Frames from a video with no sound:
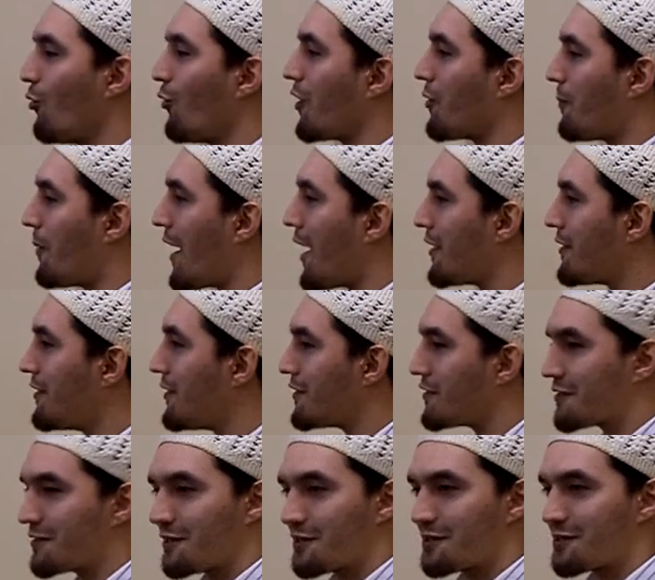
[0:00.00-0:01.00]
What? buy
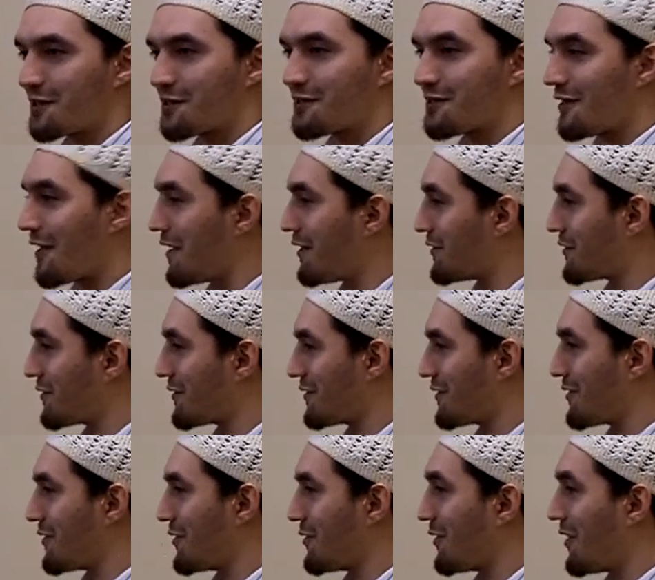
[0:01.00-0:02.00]
this? It's, it's nice.
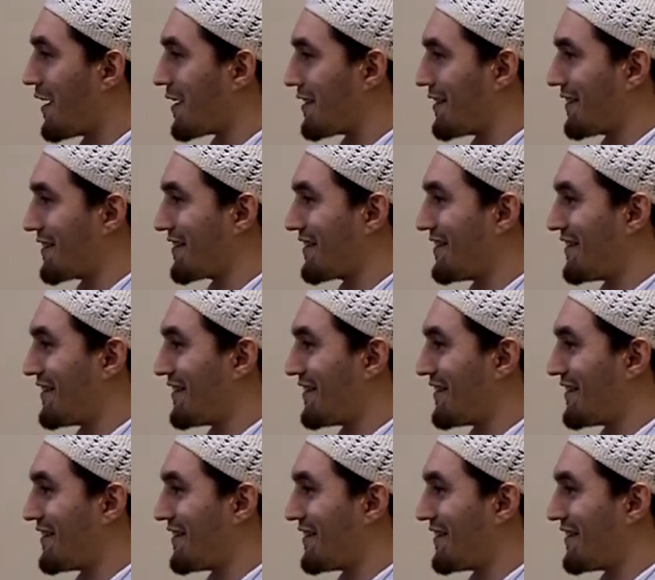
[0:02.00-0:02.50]
You like it.